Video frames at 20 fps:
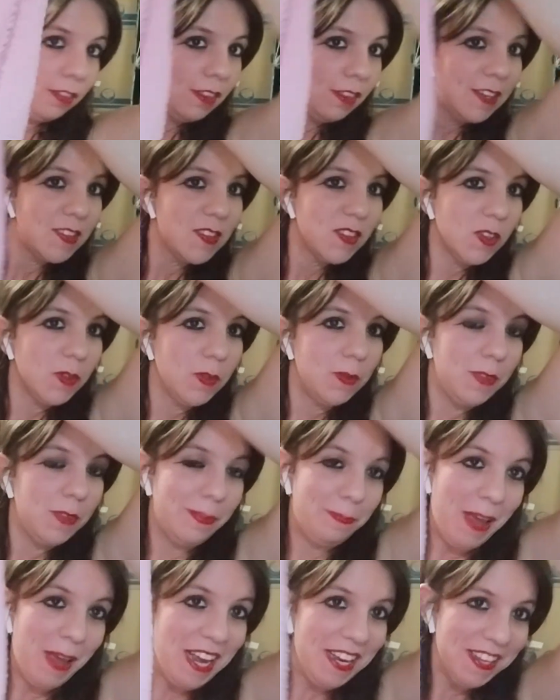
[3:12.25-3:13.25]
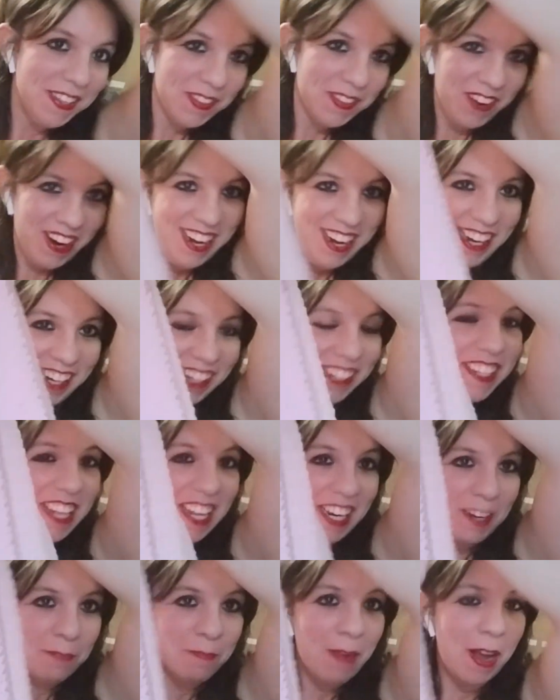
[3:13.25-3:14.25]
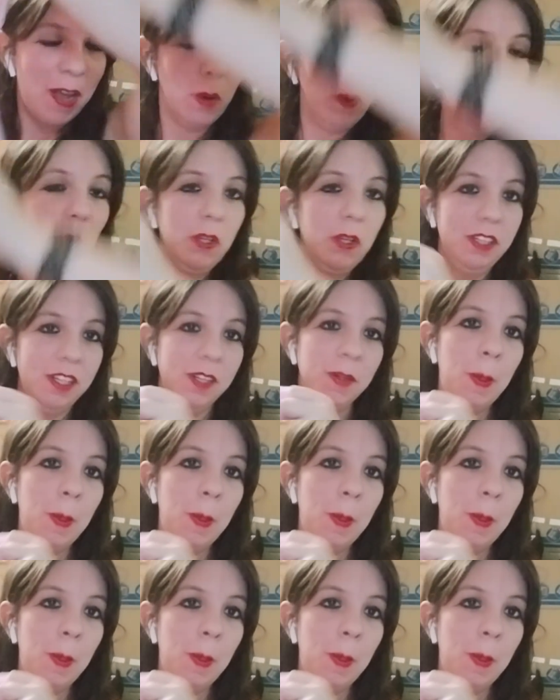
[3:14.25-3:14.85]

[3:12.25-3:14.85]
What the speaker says: space right here than my old